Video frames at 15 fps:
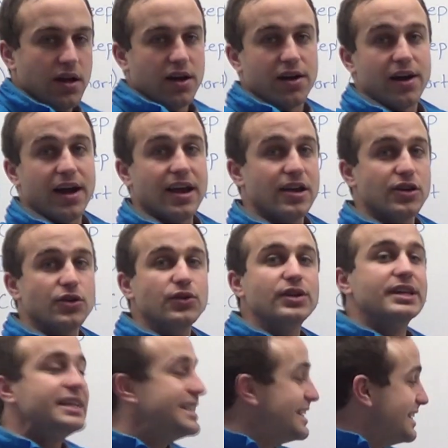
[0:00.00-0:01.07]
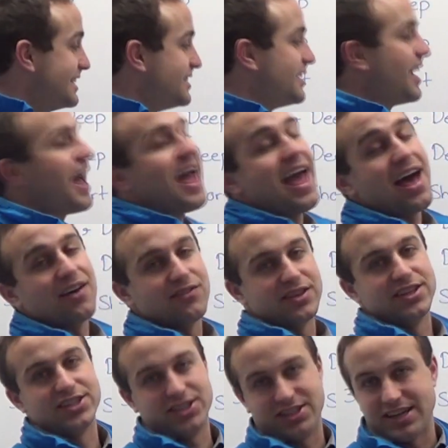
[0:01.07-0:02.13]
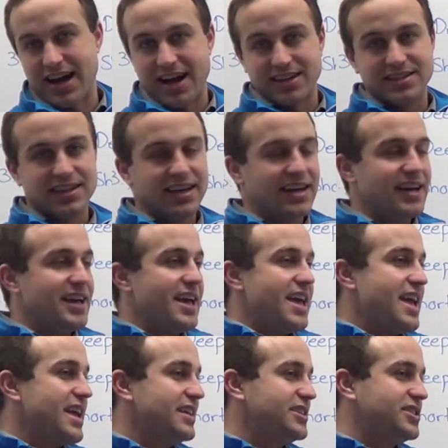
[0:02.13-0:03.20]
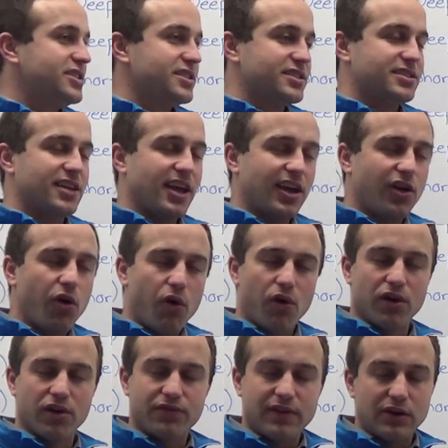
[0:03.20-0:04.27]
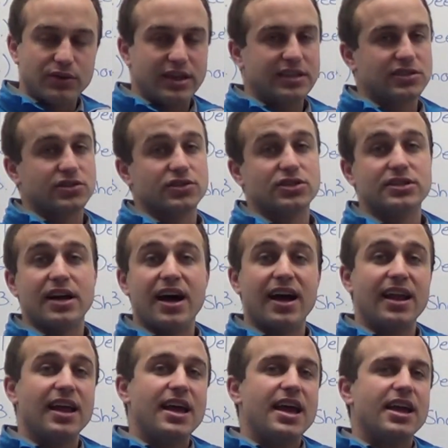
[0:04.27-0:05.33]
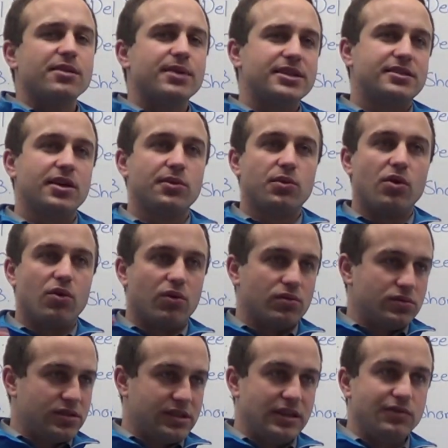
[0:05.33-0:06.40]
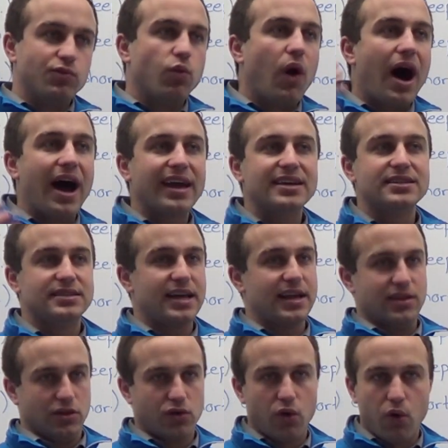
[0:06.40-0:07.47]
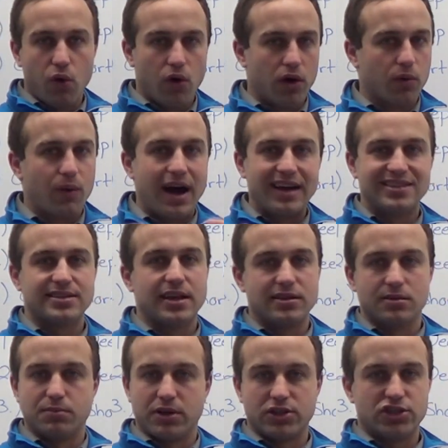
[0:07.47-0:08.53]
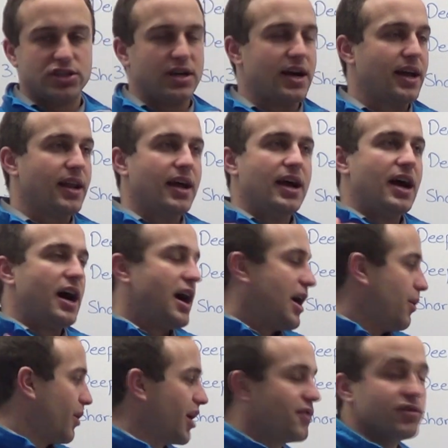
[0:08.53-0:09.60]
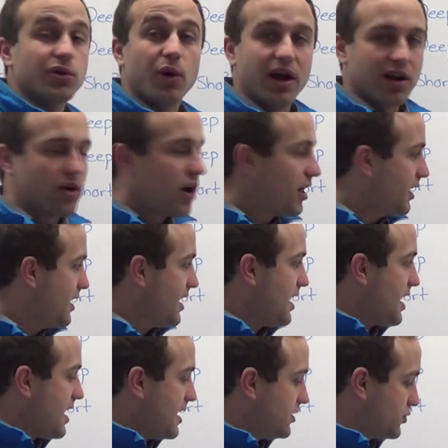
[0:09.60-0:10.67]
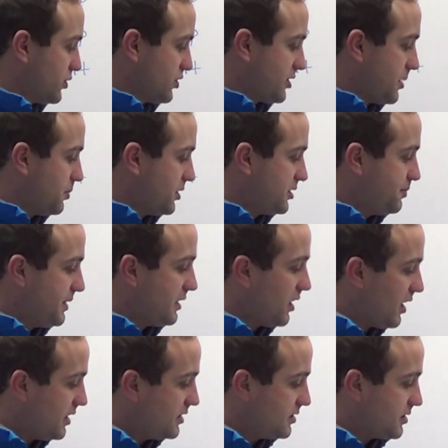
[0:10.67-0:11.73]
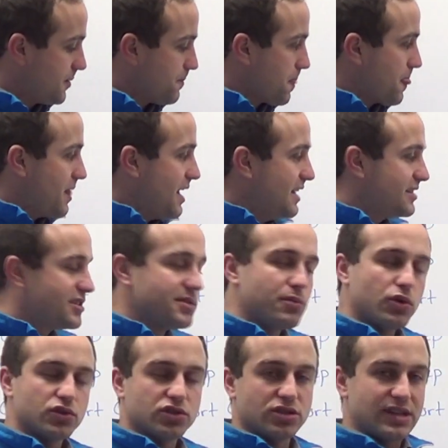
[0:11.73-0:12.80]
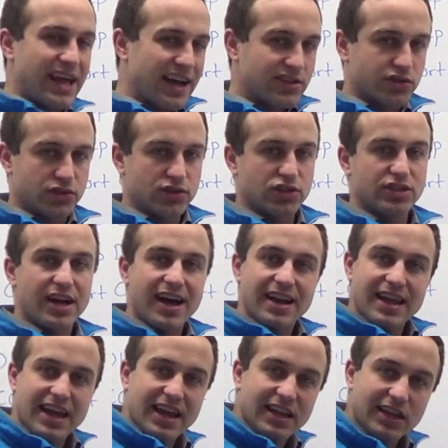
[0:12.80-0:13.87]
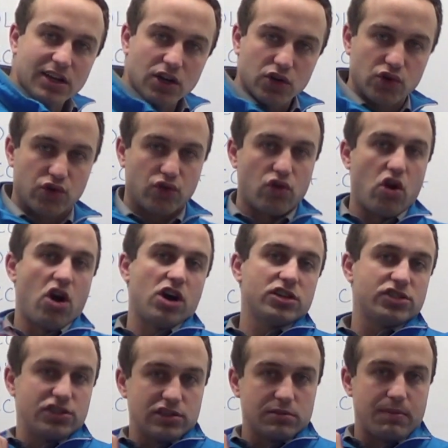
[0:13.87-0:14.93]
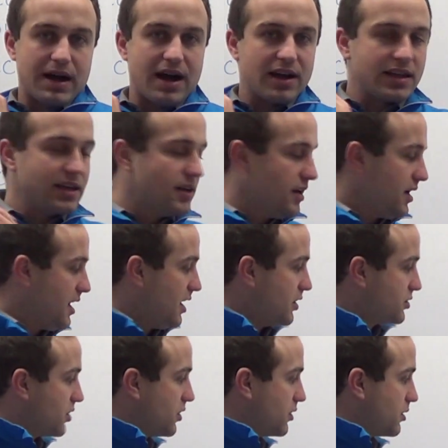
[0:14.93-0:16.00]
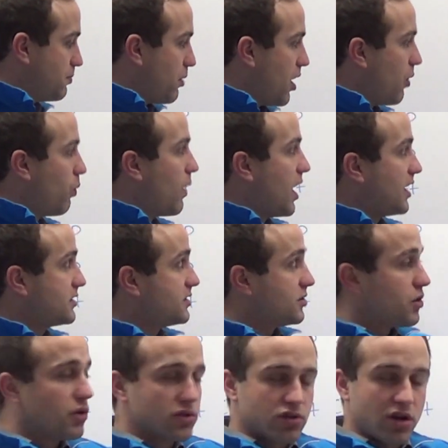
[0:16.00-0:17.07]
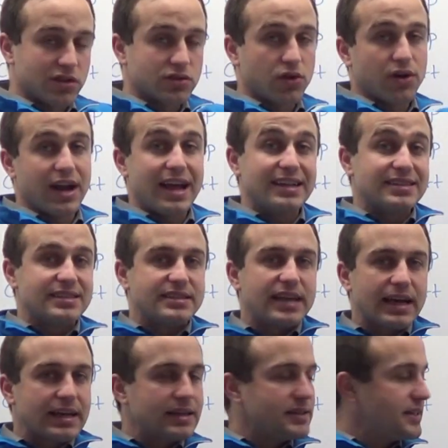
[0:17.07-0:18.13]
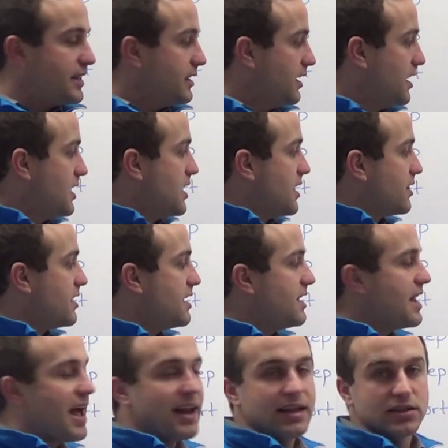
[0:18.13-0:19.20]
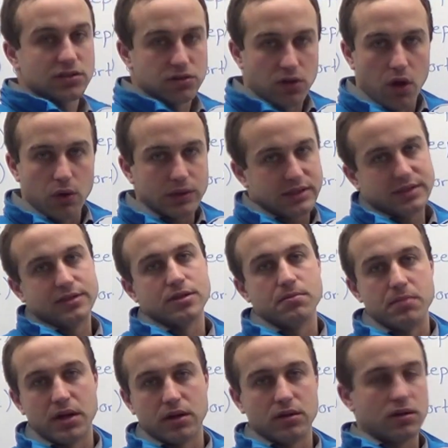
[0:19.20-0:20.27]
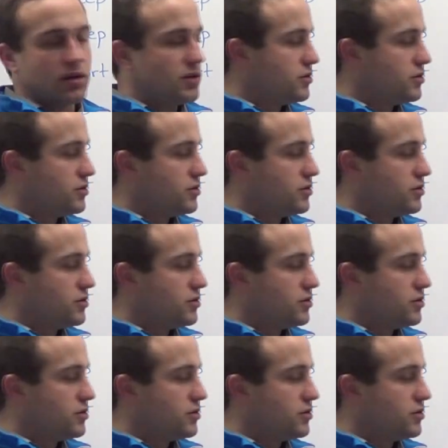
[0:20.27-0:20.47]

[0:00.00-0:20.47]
All right, you need to have this shot. It's just a core foundational shot. You might say, well, Steve, why is that the core? Why is that the butter shot? Whatever you want to call it. It's real simple. It's because it's the most natural shot hitting across your body. So the ball wants to go cross court. And secondly, the net is lowest in the middle.